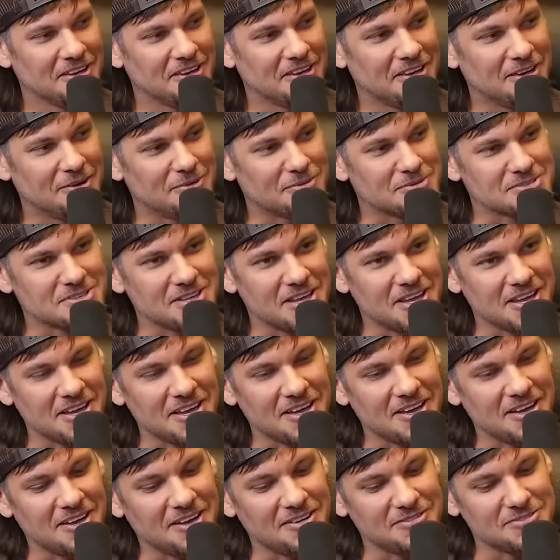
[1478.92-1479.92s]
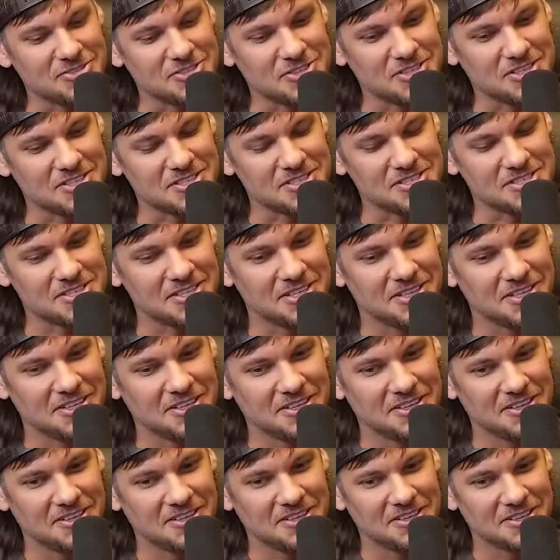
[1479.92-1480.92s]
It was like I was just
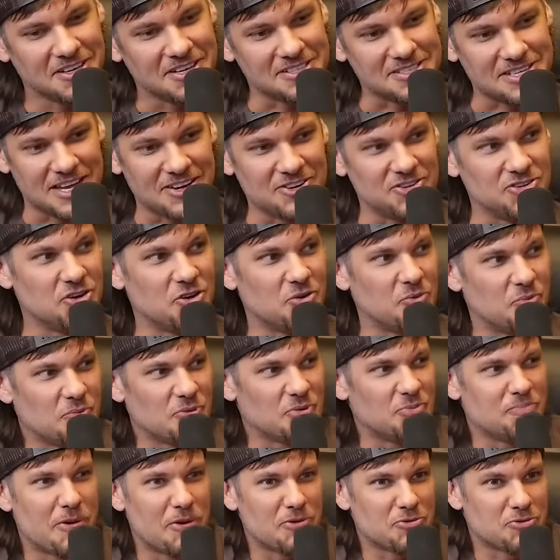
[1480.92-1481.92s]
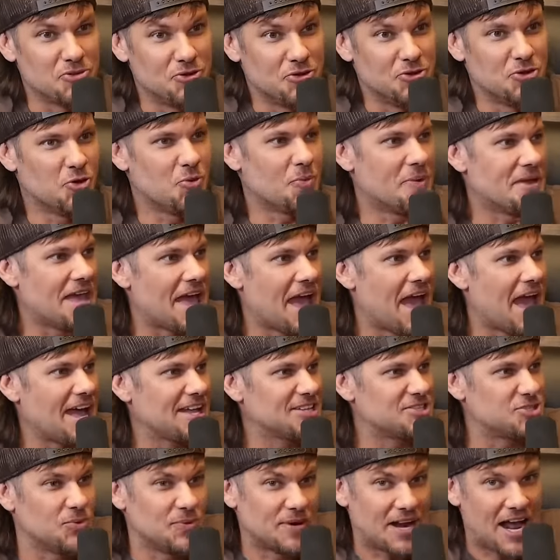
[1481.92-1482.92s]
because I knew we both knew we had
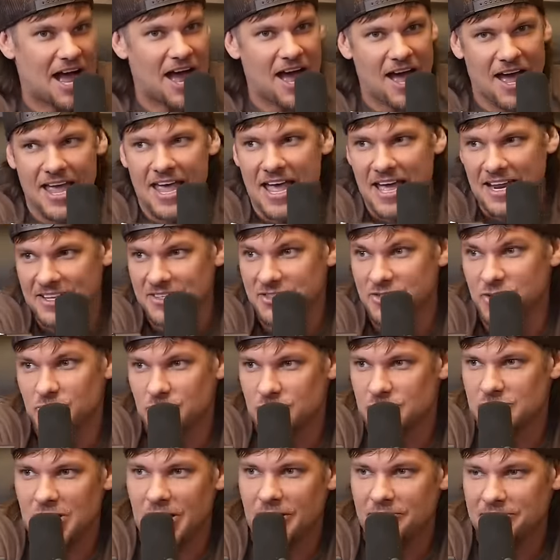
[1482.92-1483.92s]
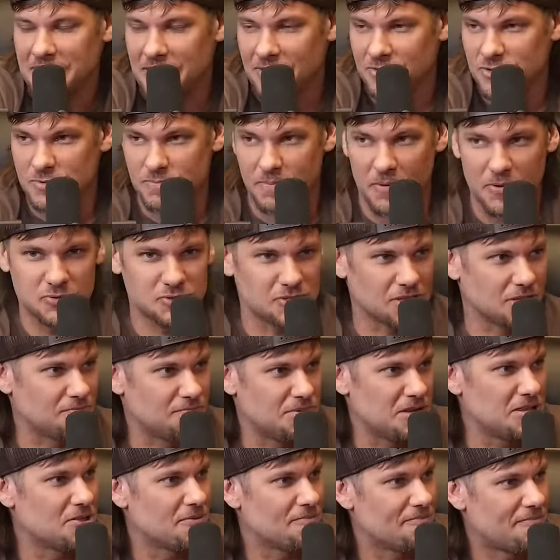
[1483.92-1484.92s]
to, and I had to do something. I was supposed to like
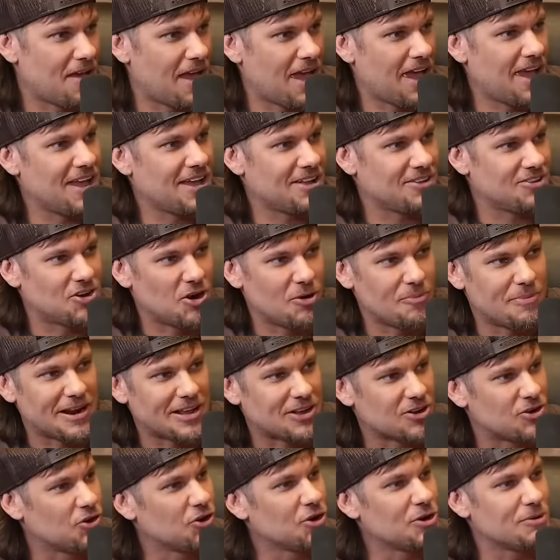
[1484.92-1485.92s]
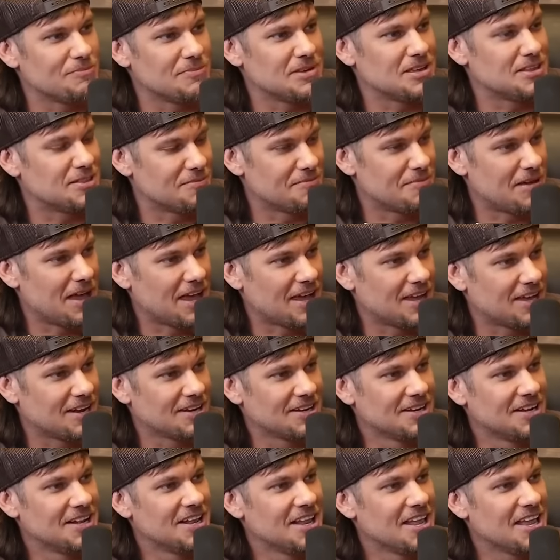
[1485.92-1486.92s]
be the man, you know, but I couldn't be the man.
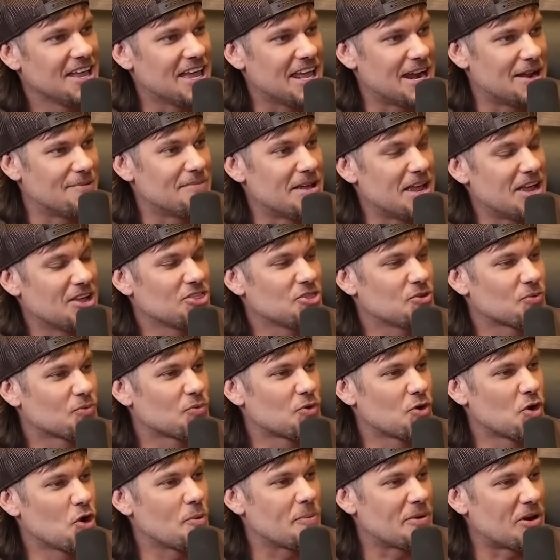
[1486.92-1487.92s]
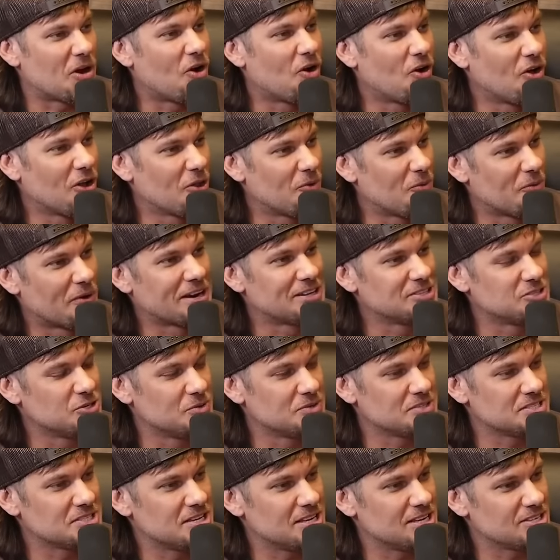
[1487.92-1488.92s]
Yeah. And I'm in the room, and all I want to do
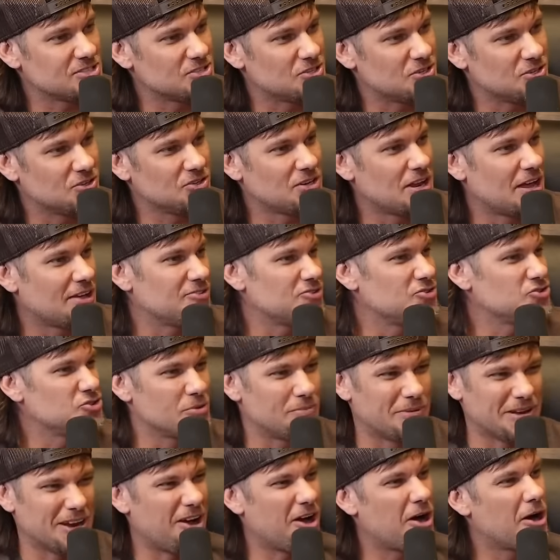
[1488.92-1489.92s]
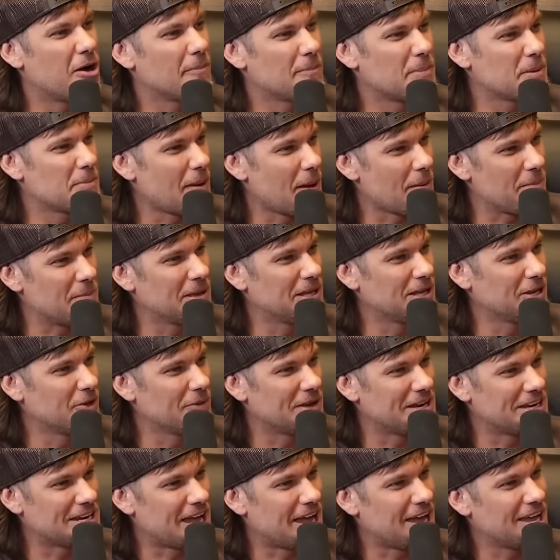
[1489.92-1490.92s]
is kiss her, dude. And I'd usually been humping my pillow
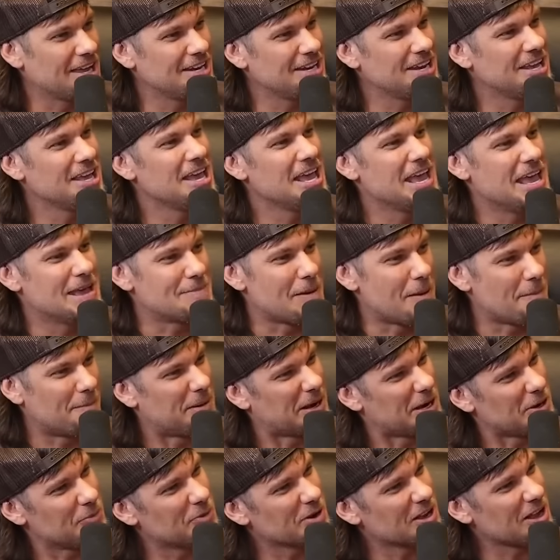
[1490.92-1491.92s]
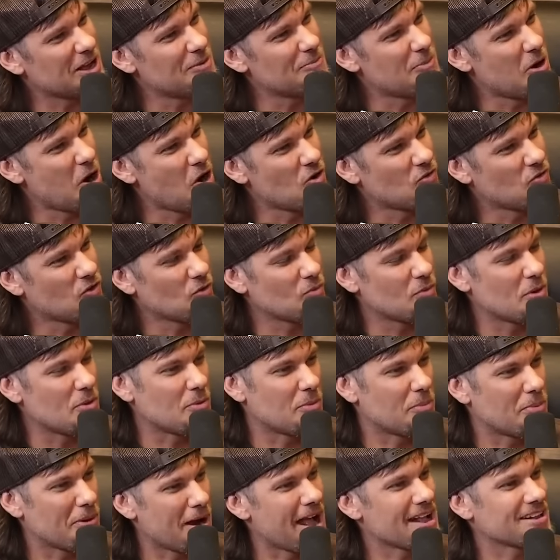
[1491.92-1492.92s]
at night, and my buddy would come over, and we
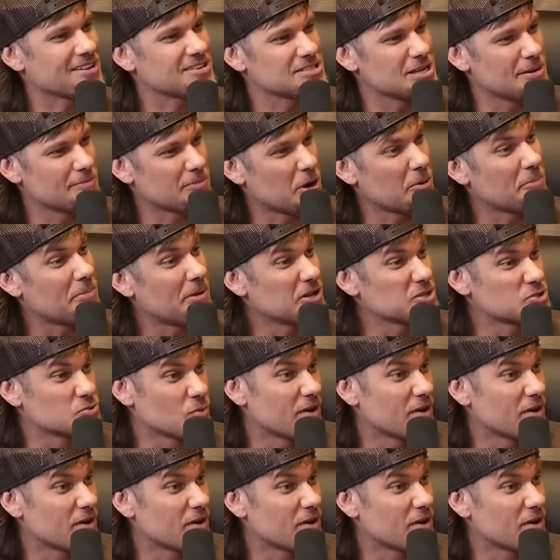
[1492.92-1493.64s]
would practice humping our pillows.